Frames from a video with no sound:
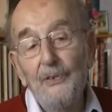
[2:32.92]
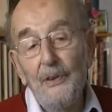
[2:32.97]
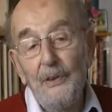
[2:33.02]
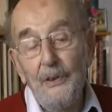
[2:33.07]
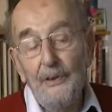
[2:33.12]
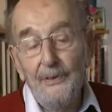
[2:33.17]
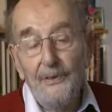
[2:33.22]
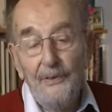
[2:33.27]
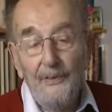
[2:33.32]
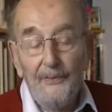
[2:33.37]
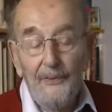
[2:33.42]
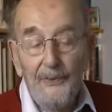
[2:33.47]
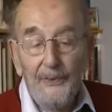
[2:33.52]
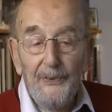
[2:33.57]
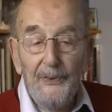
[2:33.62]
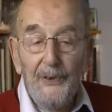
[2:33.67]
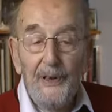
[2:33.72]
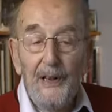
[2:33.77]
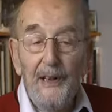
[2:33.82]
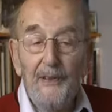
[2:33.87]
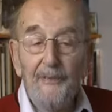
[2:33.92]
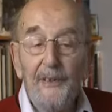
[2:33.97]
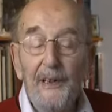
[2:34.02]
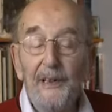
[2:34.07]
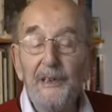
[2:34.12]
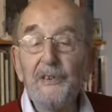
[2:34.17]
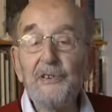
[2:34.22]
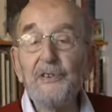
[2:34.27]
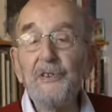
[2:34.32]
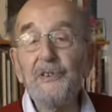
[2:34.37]
uh, photograph
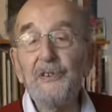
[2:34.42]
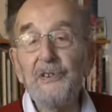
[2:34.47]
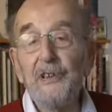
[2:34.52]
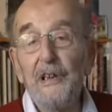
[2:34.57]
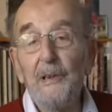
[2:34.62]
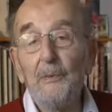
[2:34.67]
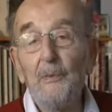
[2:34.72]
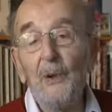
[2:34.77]
H.G.